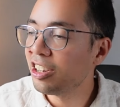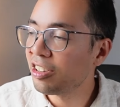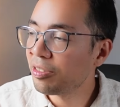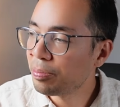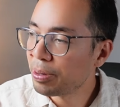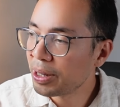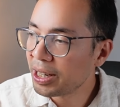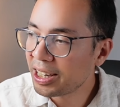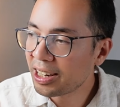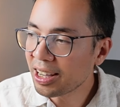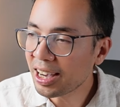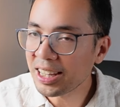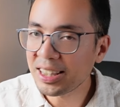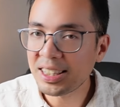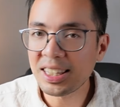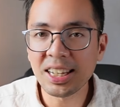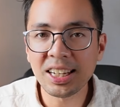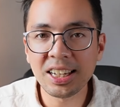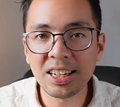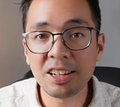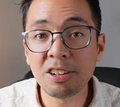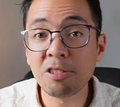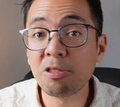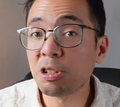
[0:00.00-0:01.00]
You've been
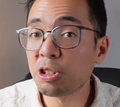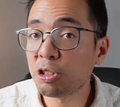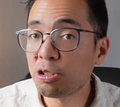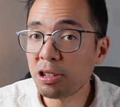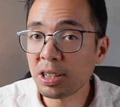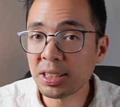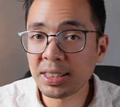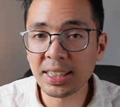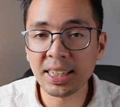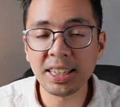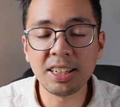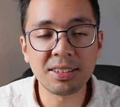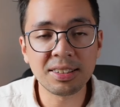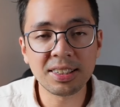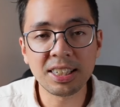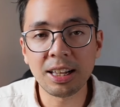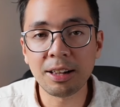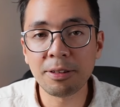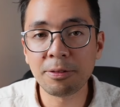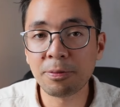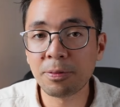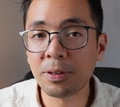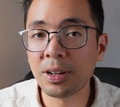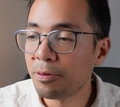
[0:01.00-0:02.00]
dieting, restricting
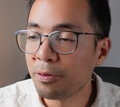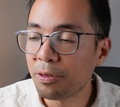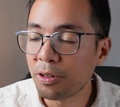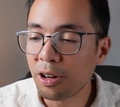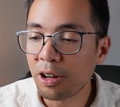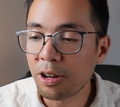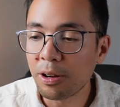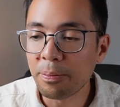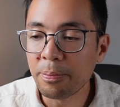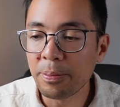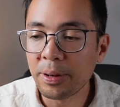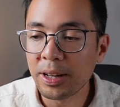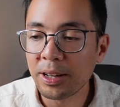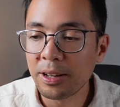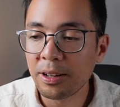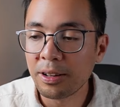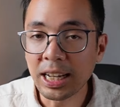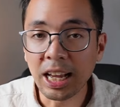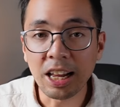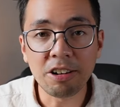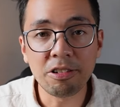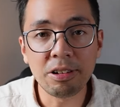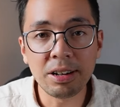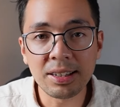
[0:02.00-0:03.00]
yourself from
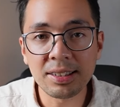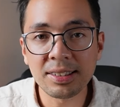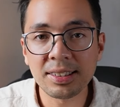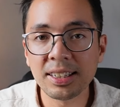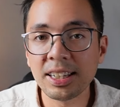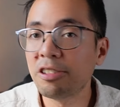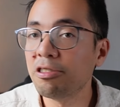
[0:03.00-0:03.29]
calories,